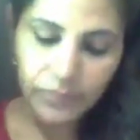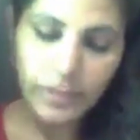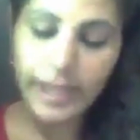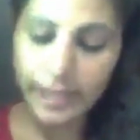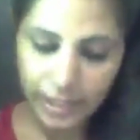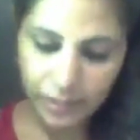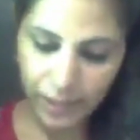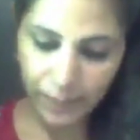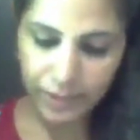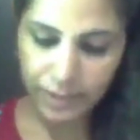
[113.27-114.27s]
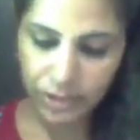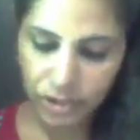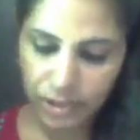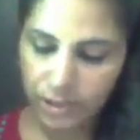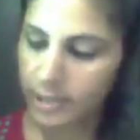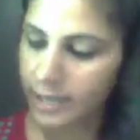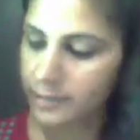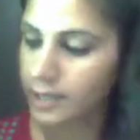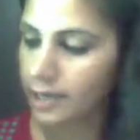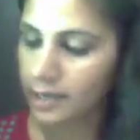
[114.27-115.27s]
error in preposition and
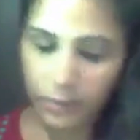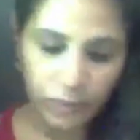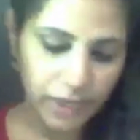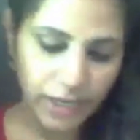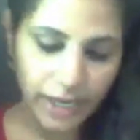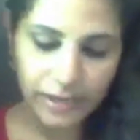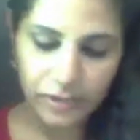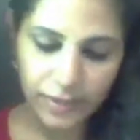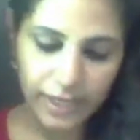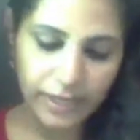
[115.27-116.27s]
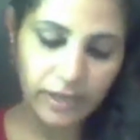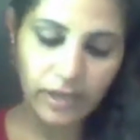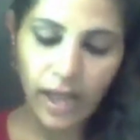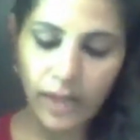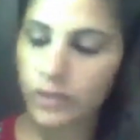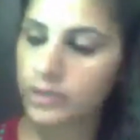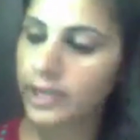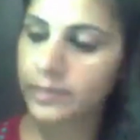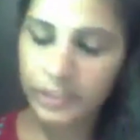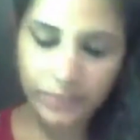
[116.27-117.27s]
singular plural. Like you said, I want
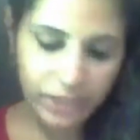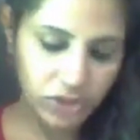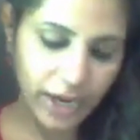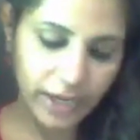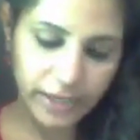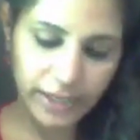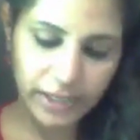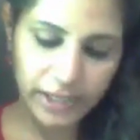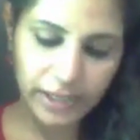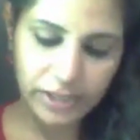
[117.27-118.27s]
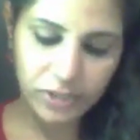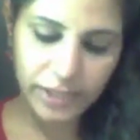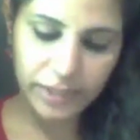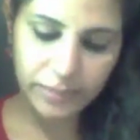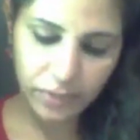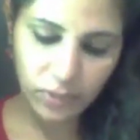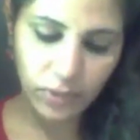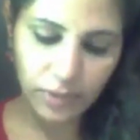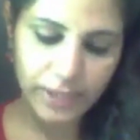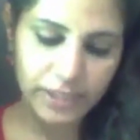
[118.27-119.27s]
to admit my child in English medium
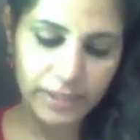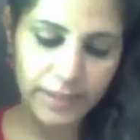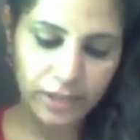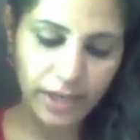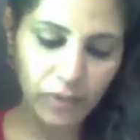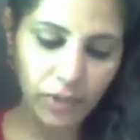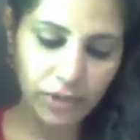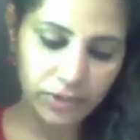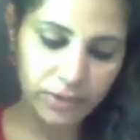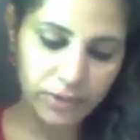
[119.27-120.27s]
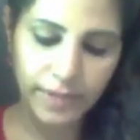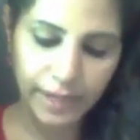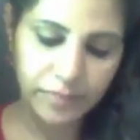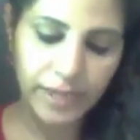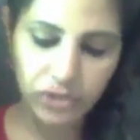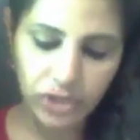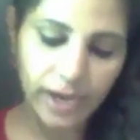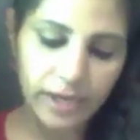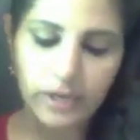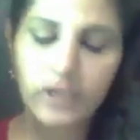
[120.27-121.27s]
school, but it's actually I want to send my
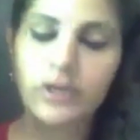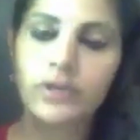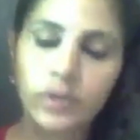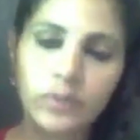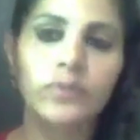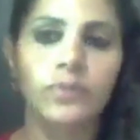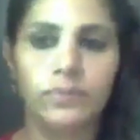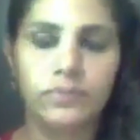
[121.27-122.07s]
child to